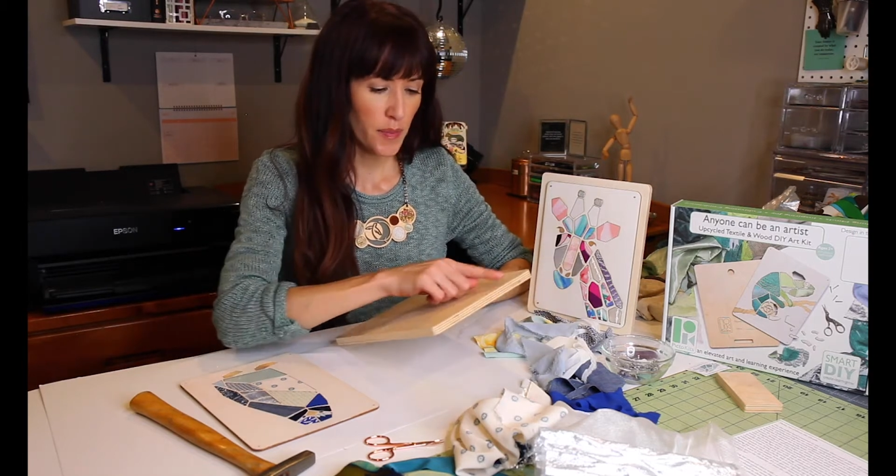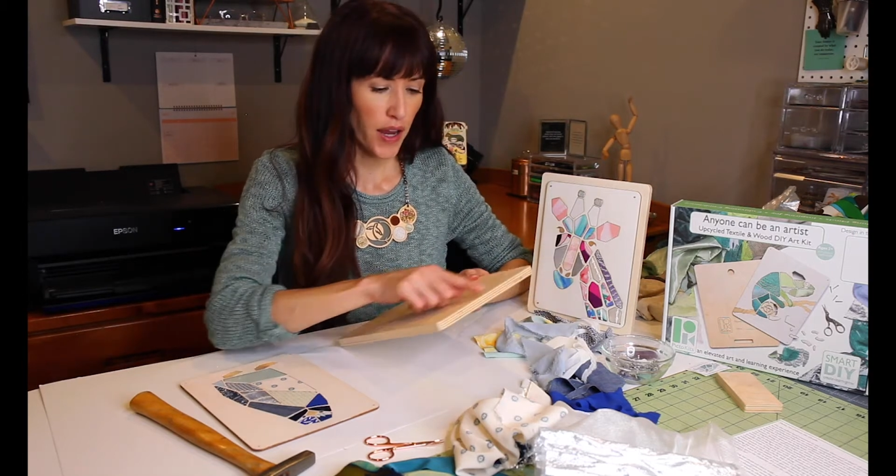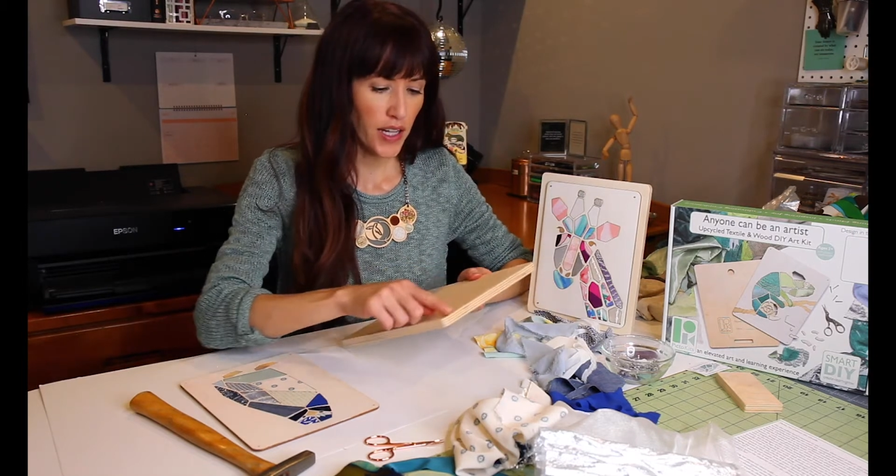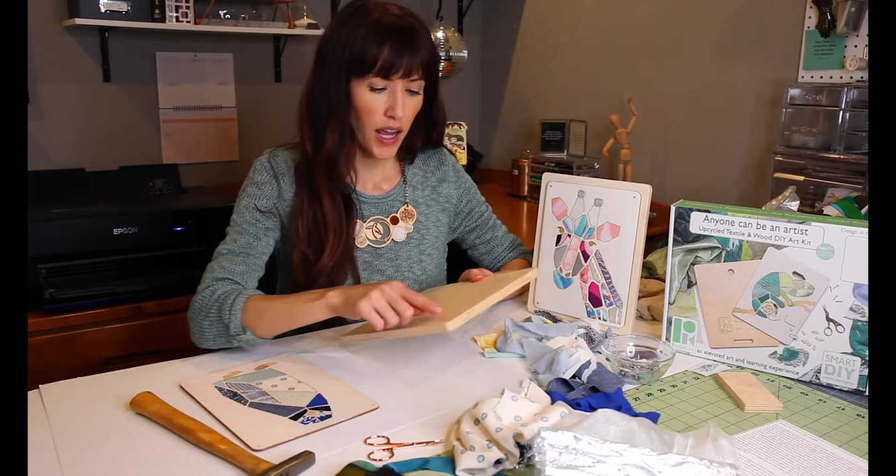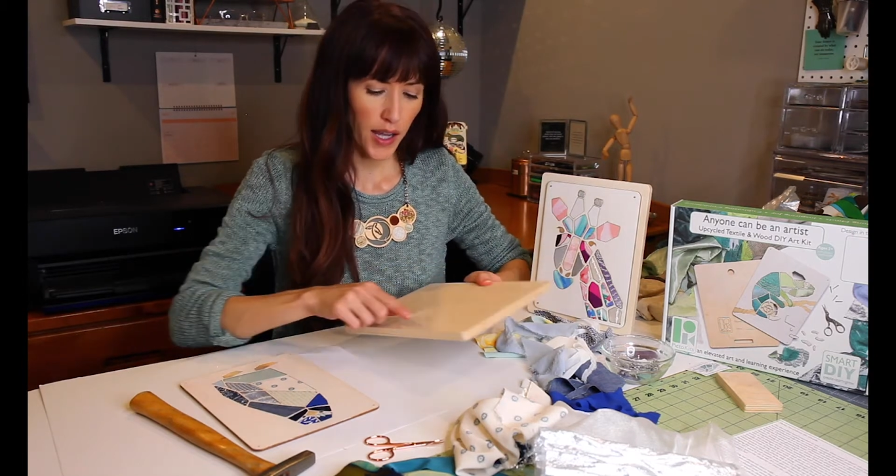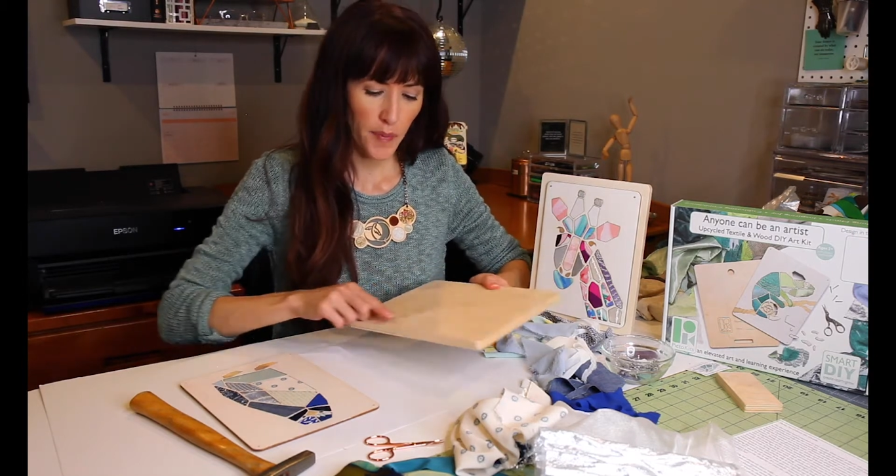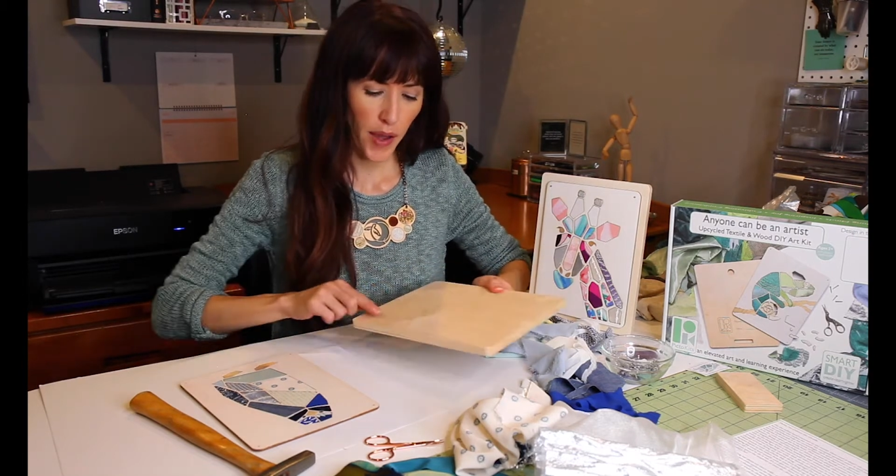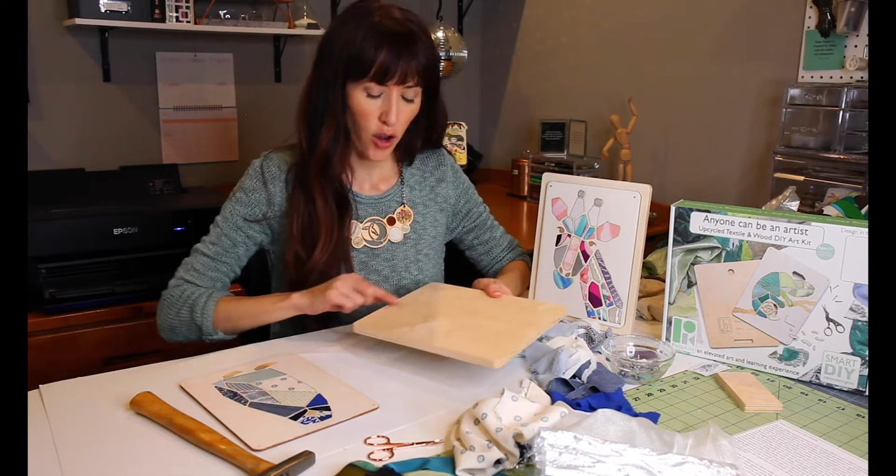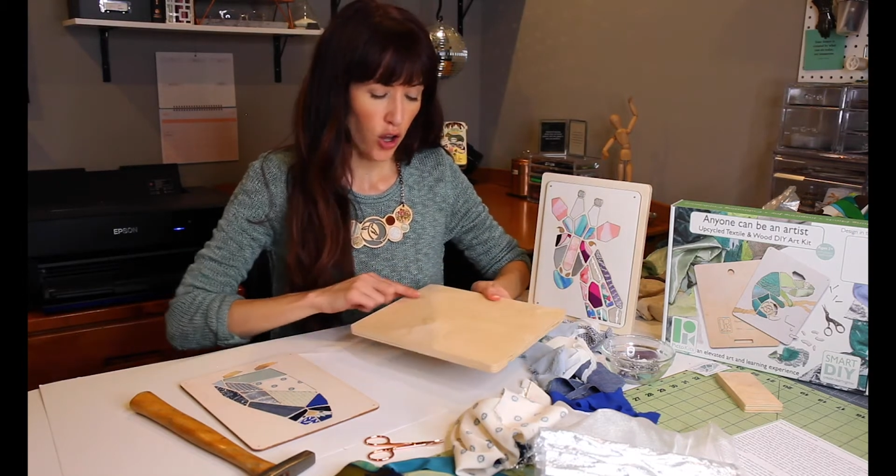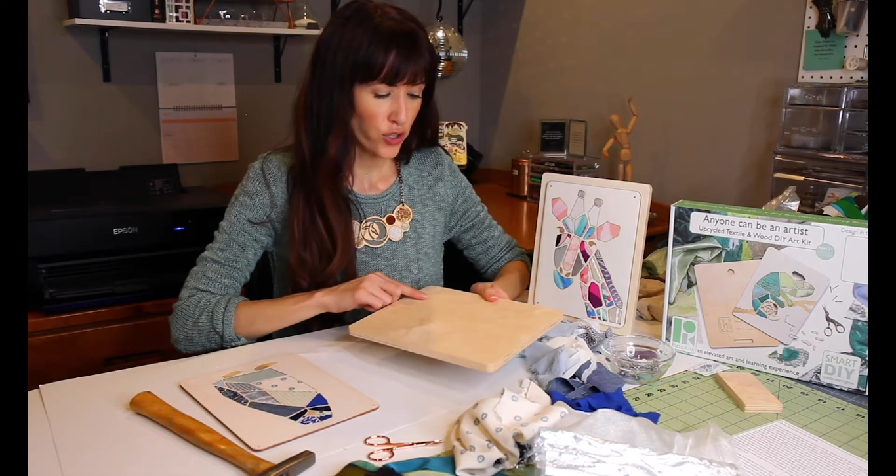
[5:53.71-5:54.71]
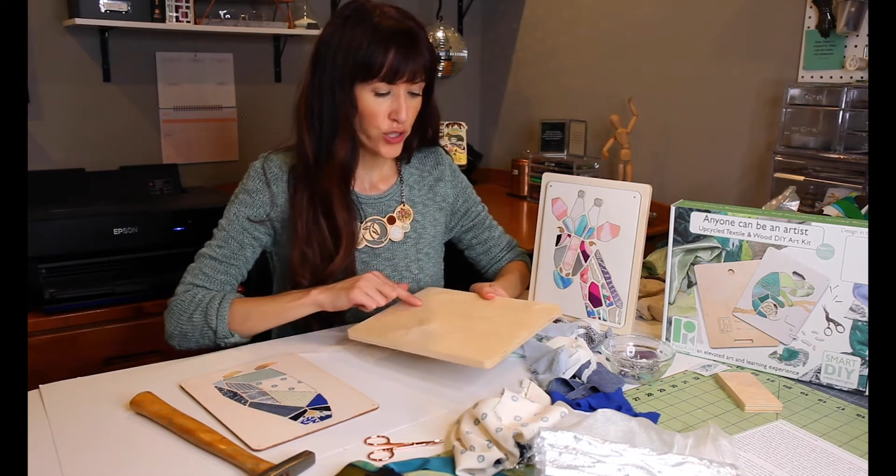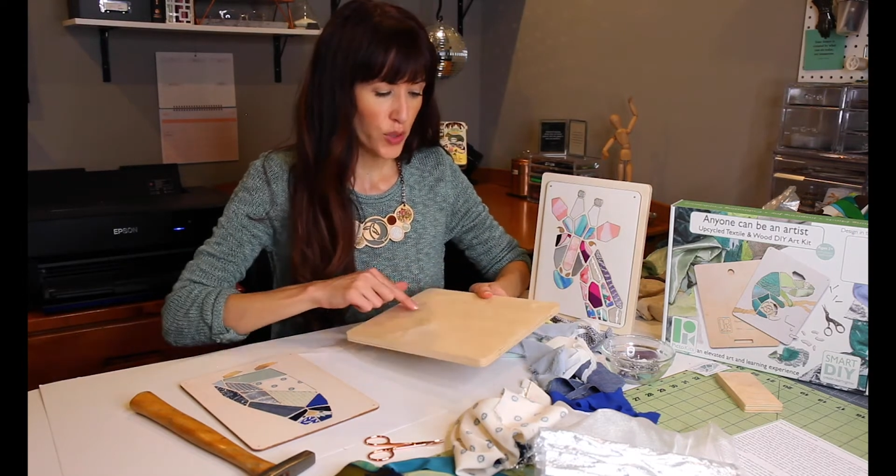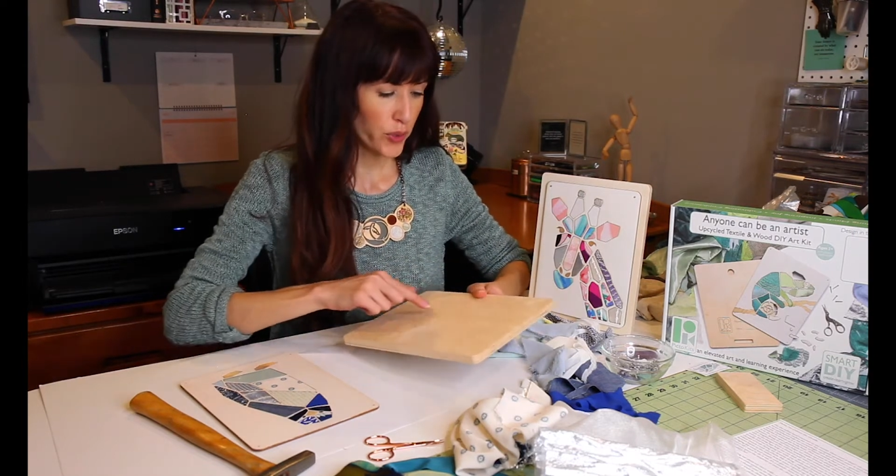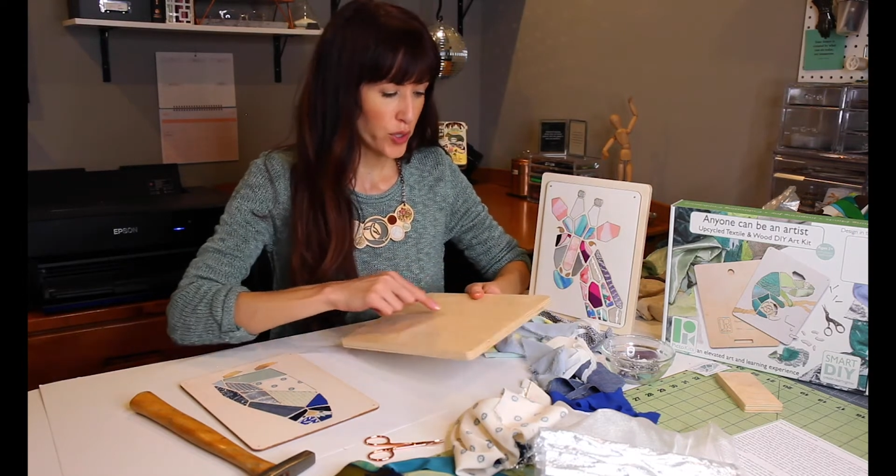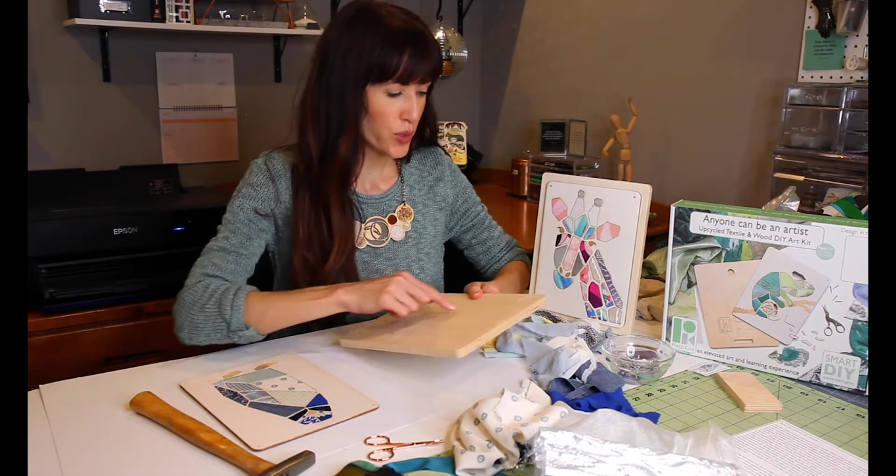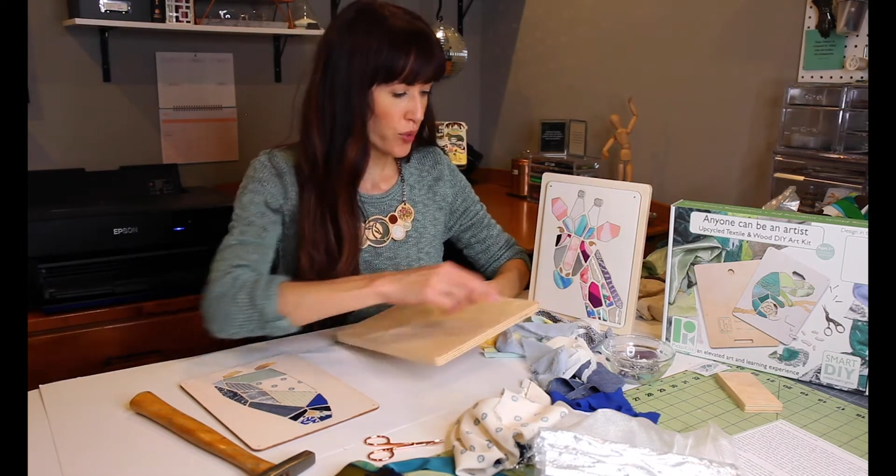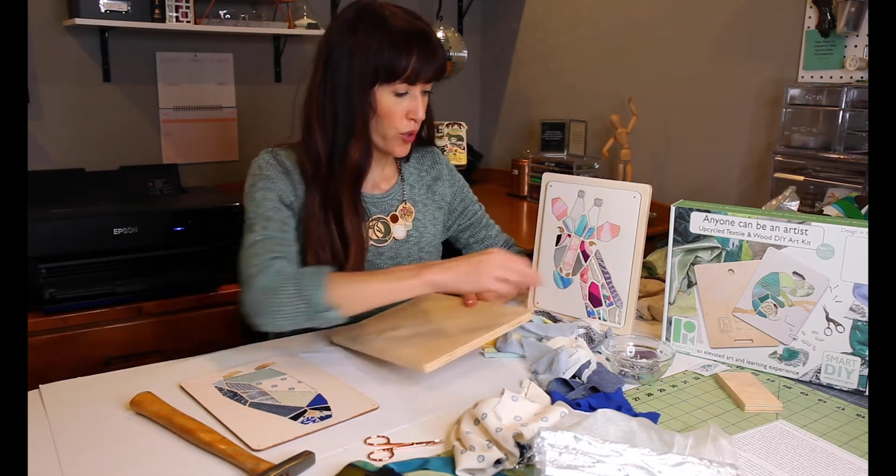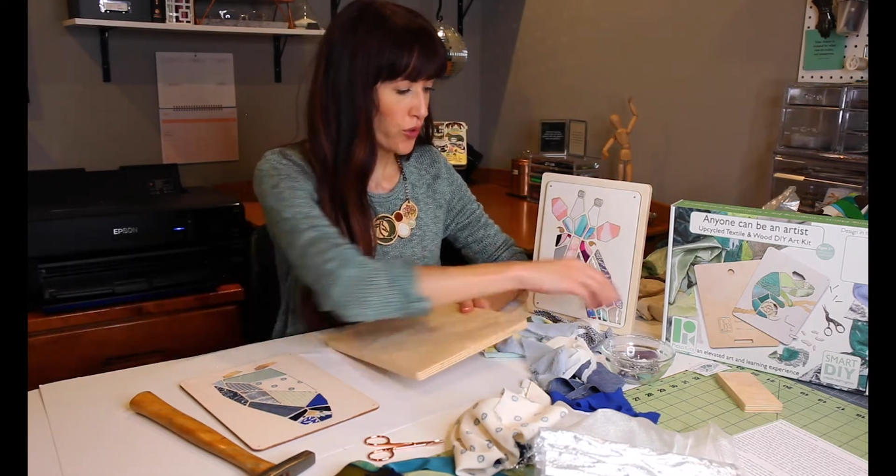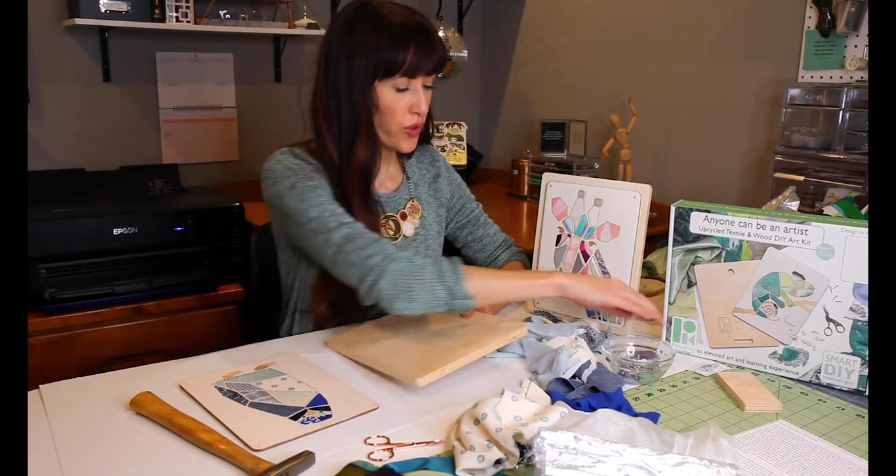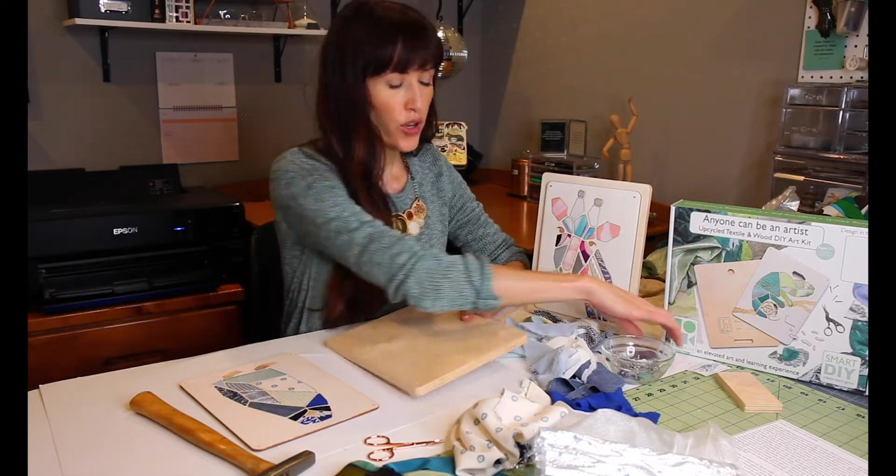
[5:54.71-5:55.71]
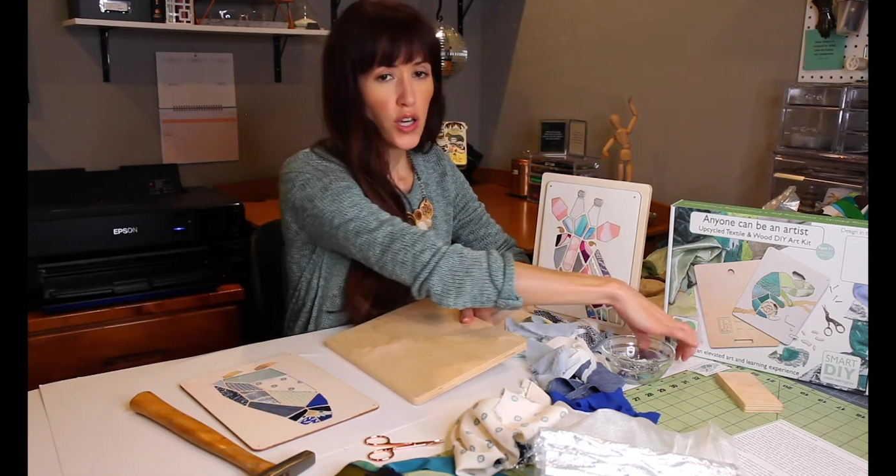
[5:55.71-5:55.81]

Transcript: might not come out all super smooth,